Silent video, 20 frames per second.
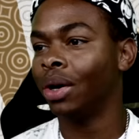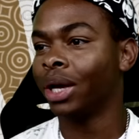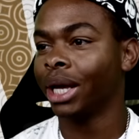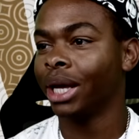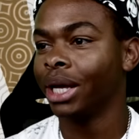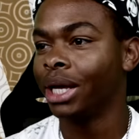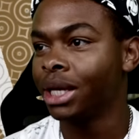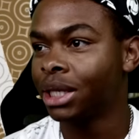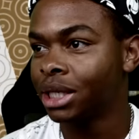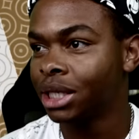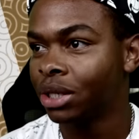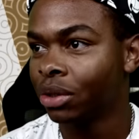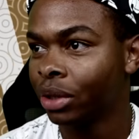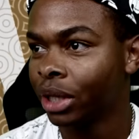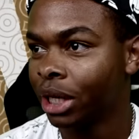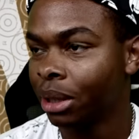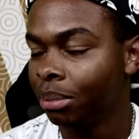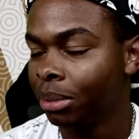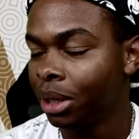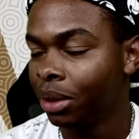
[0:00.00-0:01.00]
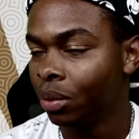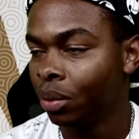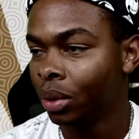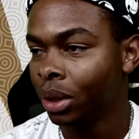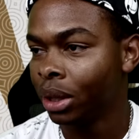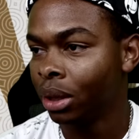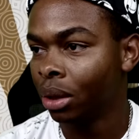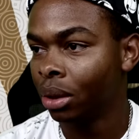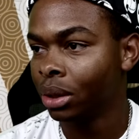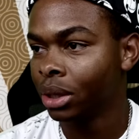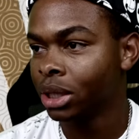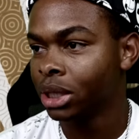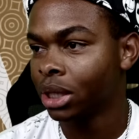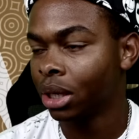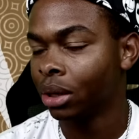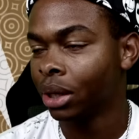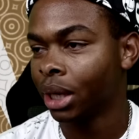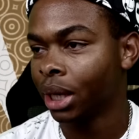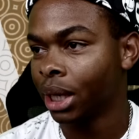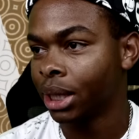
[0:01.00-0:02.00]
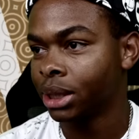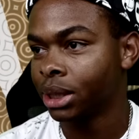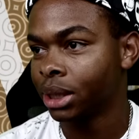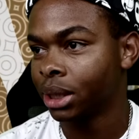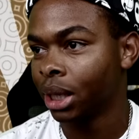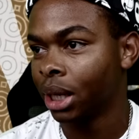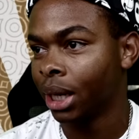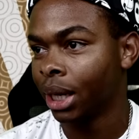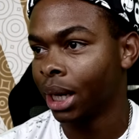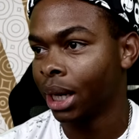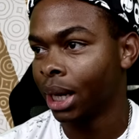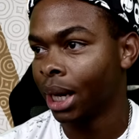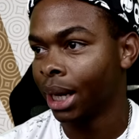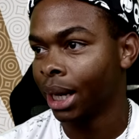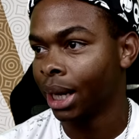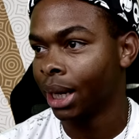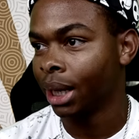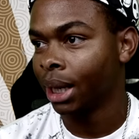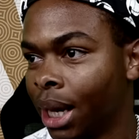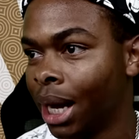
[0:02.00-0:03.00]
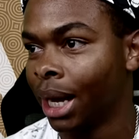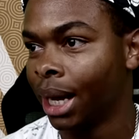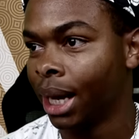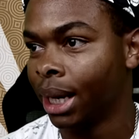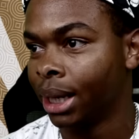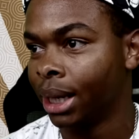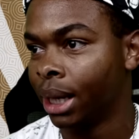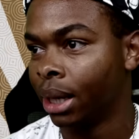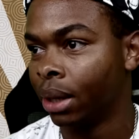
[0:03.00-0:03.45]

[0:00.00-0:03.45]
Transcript: okay, he can still get me when on the st okay, I see, I got it